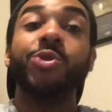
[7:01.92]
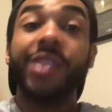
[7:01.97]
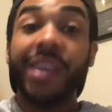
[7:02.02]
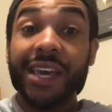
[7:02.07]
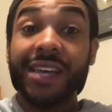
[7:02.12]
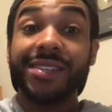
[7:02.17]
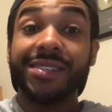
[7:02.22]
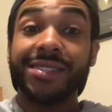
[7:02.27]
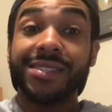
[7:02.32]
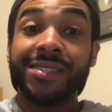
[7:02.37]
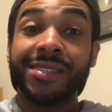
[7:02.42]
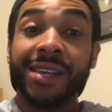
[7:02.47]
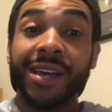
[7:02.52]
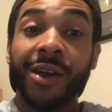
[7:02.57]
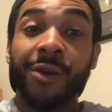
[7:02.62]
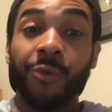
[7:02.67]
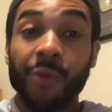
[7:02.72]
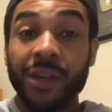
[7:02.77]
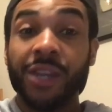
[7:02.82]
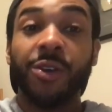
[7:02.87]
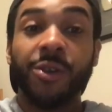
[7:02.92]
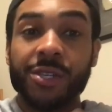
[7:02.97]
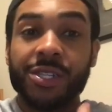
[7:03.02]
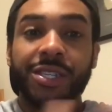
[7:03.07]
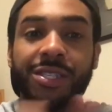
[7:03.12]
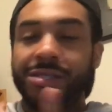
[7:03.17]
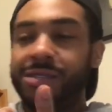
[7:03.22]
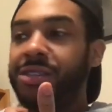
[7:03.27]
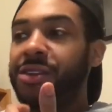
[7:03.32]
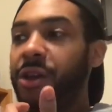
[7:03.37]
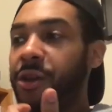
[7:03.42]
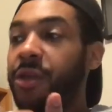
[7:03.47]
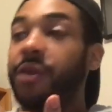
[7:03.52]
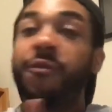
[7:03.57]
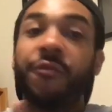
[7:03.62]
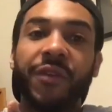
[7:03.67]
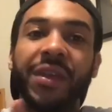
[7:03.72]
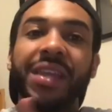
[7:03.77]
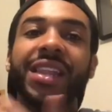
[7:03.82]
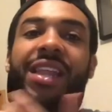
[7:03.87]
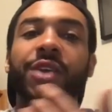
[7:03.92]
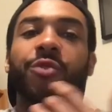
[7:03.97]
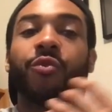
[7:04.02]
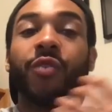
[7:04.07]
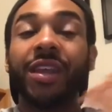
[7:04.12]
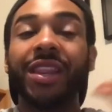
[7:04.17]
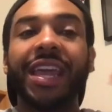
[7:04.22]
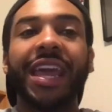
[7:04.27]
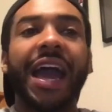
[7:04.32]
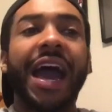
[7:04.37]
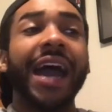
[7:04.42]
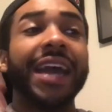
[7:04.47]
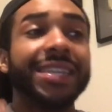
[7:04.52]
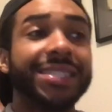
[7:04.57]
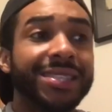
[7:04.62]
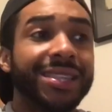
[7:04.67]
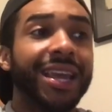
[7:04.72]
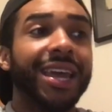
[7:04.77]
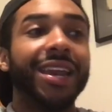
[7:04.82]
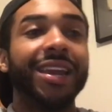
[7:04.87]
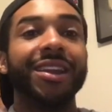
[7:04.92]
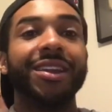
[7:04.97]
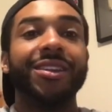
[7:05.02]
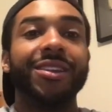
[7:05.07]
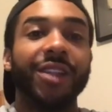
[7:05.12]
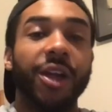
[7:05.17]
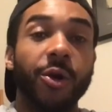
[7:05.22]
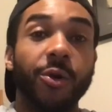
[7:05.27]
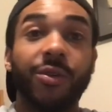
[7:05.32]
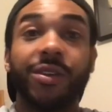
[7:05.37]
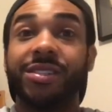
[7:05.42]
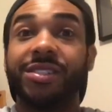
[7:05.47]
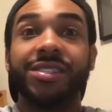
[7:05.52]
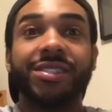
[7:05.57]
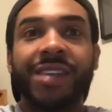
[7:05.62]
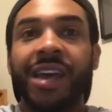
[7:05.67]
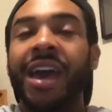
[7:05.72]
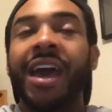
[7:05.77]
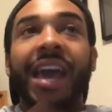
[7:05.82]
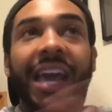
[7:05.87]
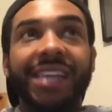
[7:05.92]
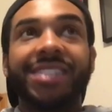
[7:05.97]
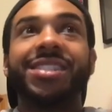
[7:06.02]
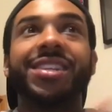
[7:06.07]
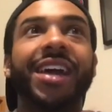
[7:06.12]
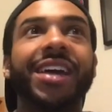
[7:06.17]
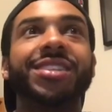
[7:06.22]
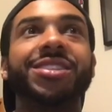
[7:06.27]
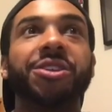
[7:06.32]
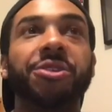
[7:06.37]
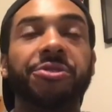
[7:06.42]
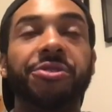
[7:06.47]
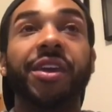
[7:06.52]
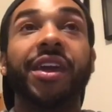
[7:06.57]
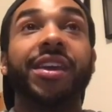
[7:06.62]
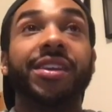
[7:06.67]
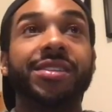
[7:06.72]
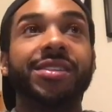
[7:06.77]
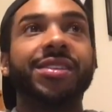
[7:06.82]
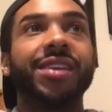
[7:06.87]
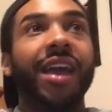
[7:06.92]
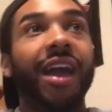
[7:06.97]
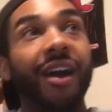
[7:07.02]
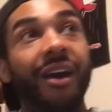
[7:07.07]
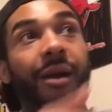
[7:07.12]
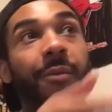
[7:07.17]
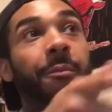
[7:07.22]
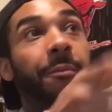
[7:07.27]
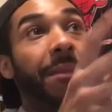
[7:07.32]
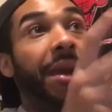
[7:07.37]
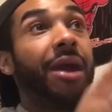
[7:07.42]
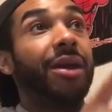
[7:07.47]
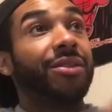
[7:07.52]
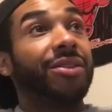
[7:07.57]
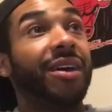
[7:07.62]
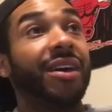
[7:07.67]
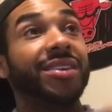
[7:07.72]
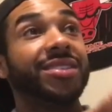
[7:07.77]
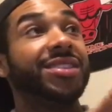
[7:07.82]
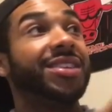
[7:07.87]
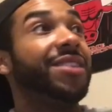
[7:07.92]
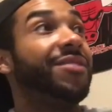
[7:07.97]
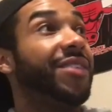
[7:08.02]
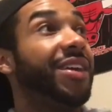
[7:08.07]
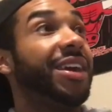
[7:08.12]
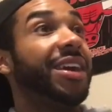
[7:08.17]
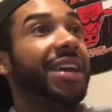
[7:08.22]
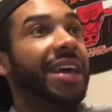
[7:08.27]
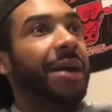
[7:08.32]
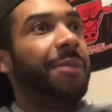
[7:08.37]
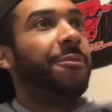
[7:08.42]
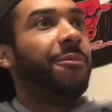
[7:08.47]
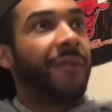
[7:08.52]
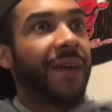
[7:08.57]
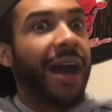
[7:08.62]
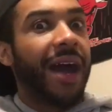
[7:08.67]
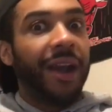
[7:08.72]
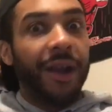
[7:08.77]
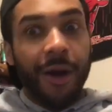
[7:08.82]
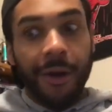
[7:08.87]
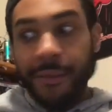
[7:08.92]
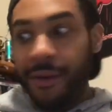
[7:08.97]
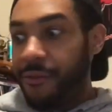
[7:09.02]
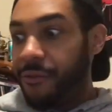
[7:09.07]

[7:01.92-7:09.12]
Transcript: this when you're just, you know, you're feeling really isolated and alone. It's just, it's a nice little thing. It's just like, oh, marathon TV. I'm got all my